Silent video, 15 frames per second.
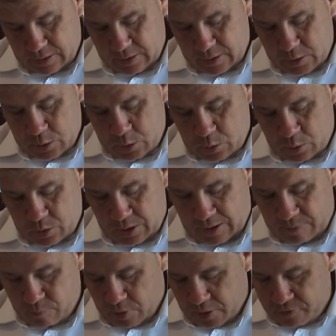So you
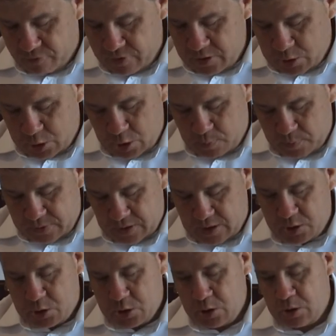have moderate
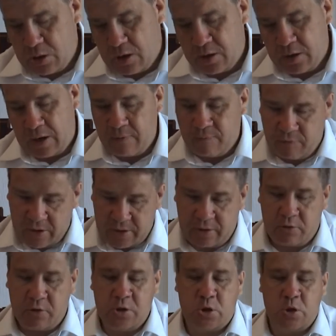interpretation and you have
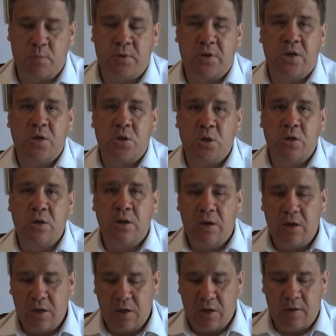radical interpretation
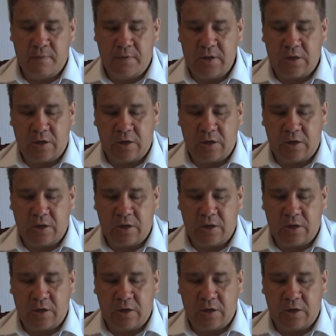of these